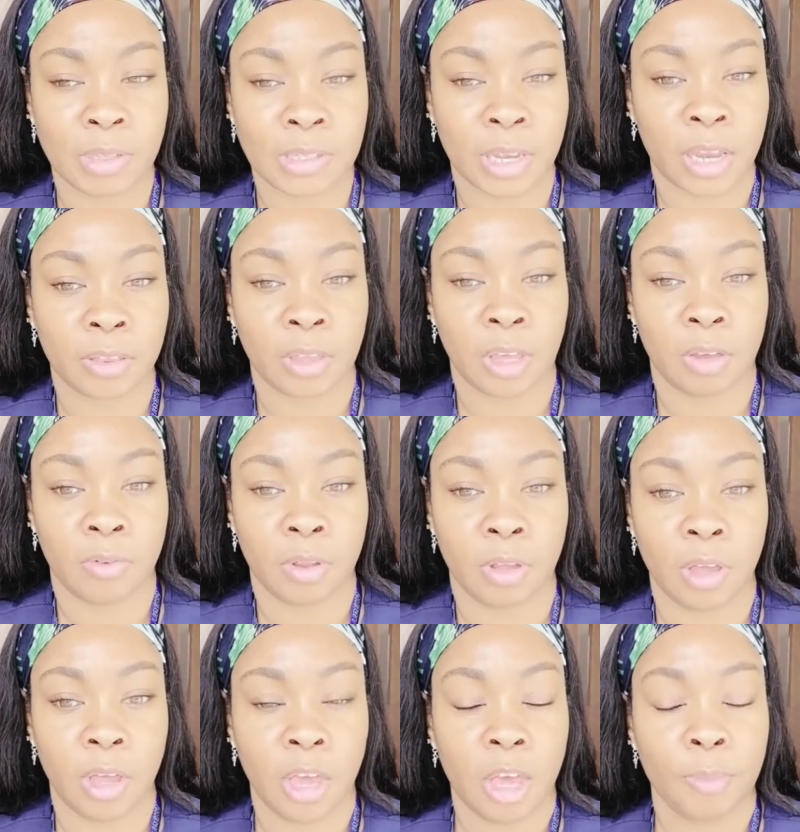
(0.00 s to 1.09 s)
I can't think of it.
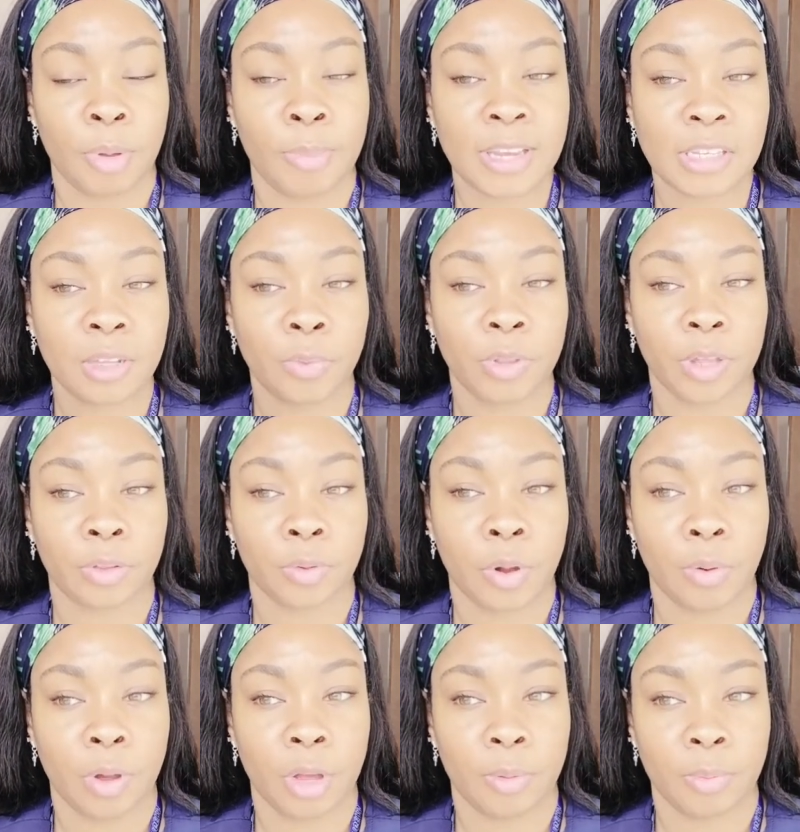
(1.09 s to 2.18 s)
But basically when they throw
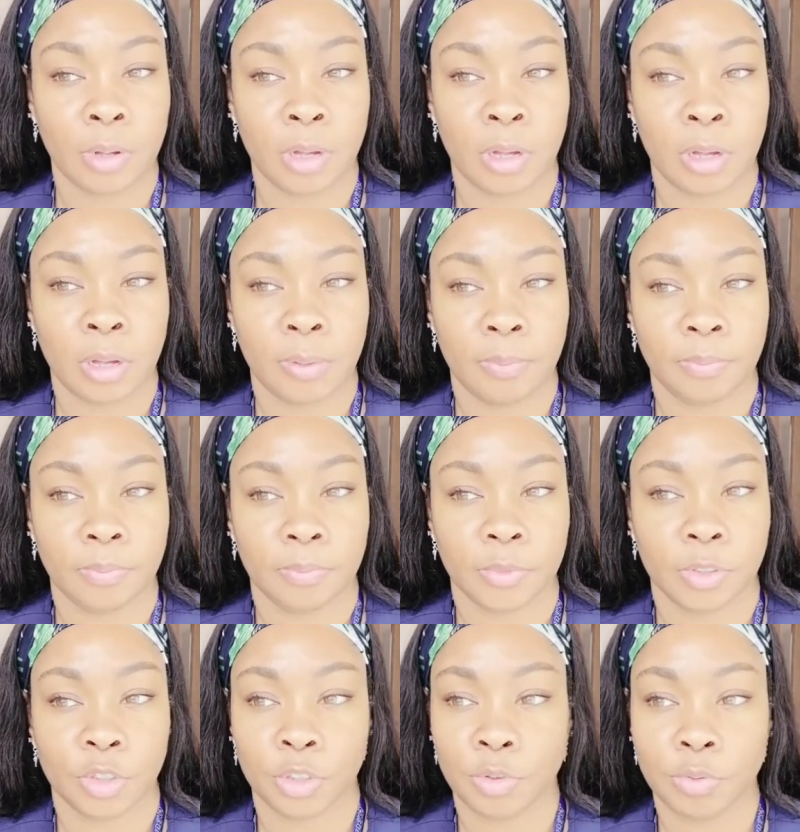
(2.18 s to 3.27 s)
up, um,
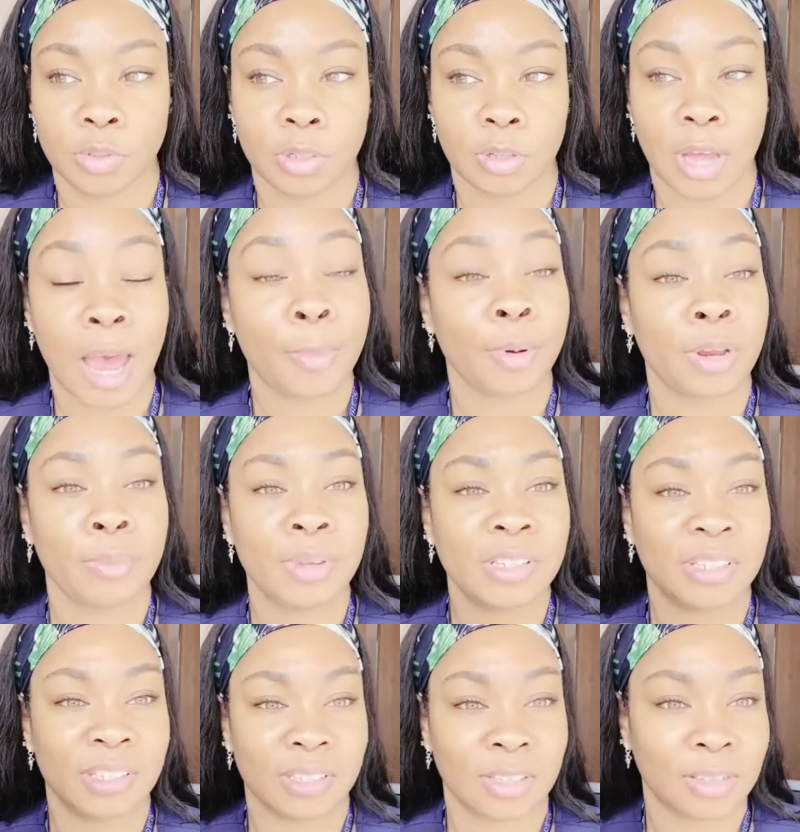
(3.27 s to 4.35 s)
shoot,
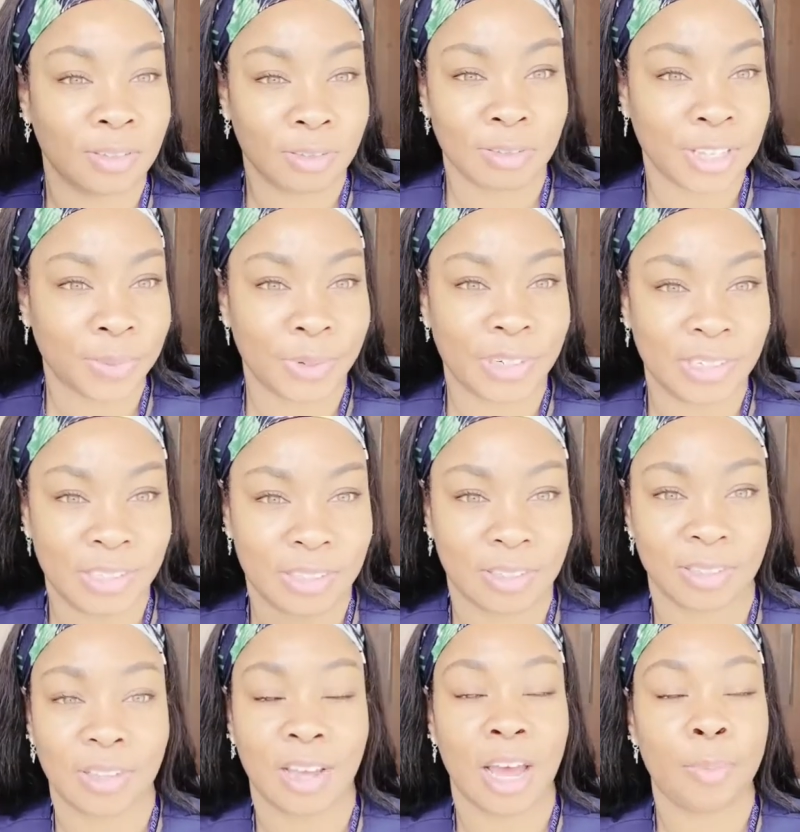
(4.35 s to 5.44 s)
hyperemesis, that's what it is.
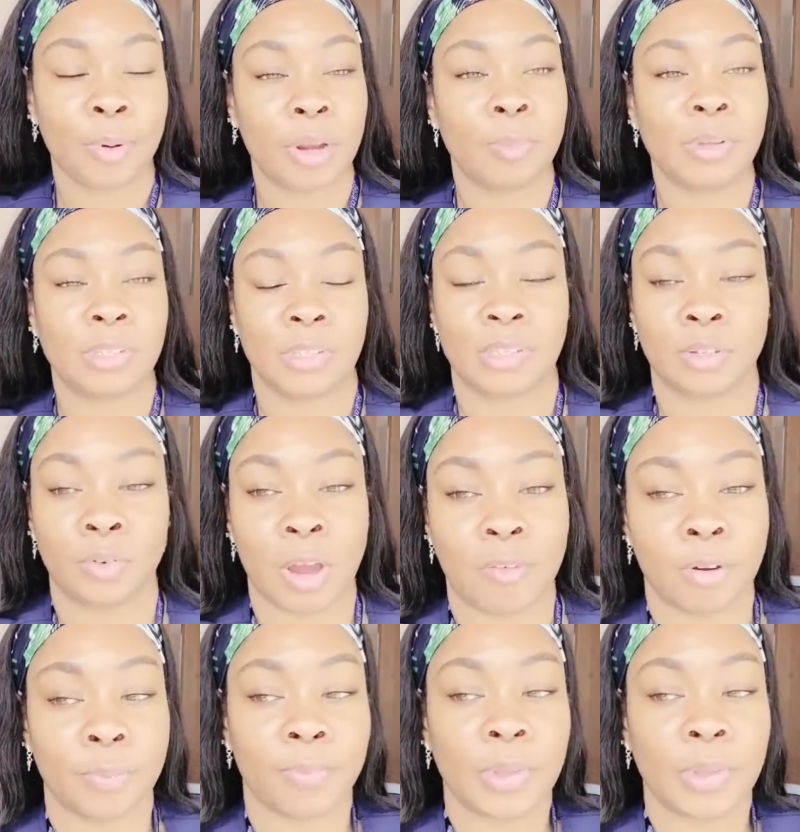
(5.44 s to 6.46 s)
Hyperemesis gravidum.